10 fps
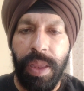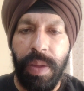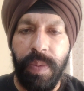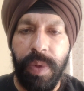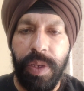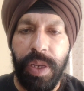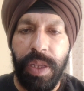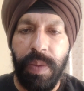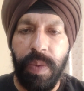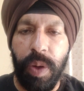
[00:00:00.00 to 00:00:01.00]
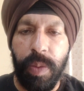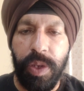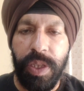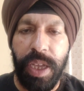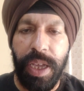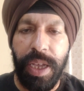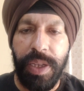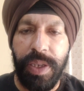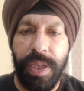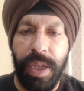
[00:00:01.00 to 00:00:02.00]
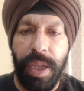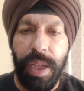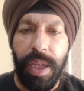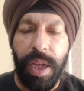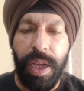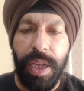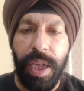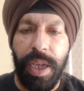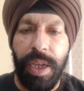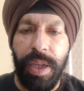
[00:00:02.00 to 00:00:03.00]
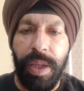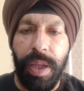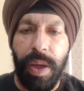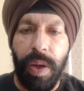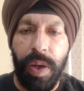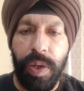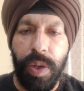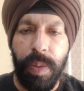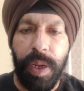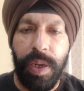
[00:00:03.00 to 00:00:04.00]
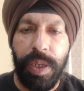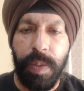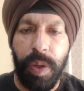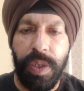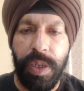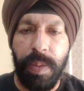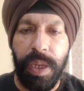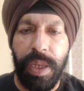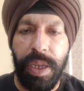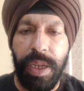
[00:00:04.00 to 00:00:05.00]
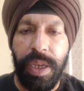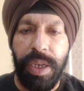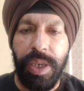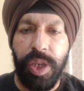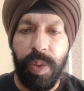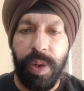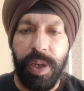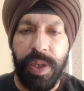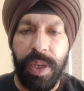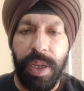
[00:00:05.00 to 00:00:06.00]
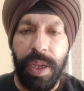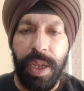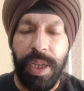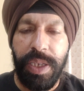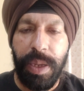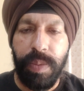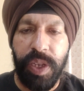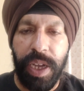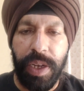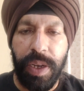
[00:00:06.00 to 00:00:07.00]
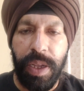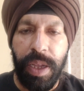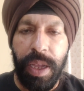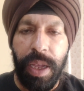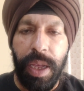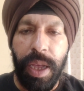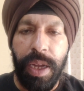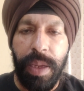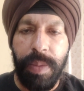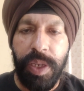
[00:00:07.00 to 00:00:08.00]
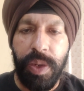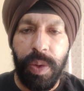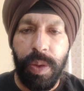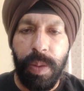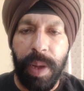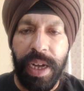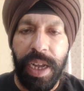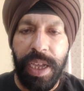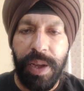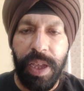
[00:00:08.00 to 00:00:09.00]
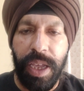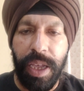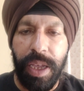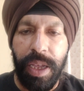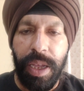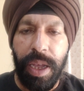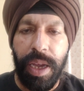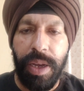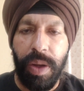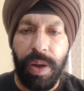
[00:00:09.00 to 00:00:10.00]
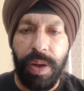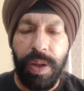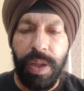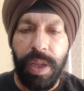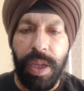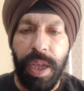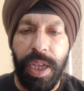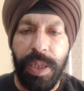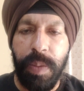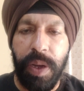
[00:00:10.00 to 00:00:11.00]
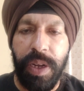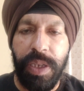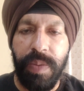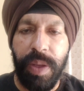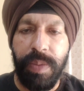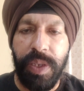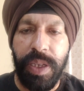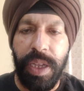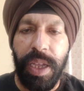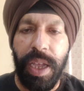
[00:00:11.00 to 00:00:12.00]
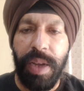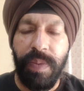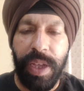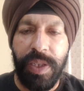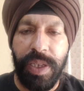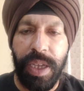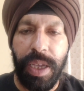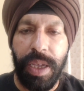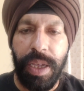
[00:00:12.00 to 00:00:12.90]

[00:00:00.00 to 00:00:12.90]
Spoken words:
The first and the foremost thing is a king ought to be responsible towards his subject, and he must rule by decree and not as per his whims and fancy.